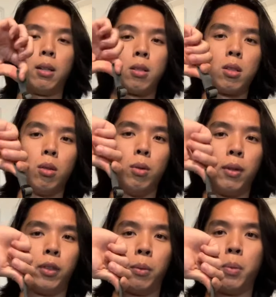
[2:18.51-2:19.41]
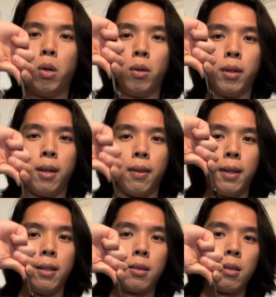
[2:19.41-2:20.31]
So whenever you're pulling on
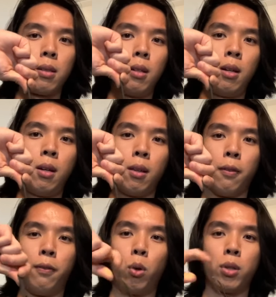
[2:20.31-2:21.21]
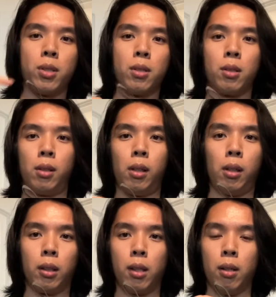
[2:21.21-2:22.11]
this, the forces are
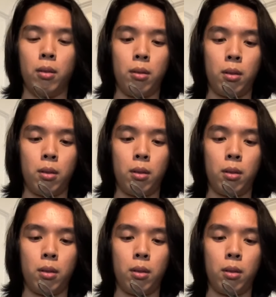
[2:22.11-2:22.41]
you know,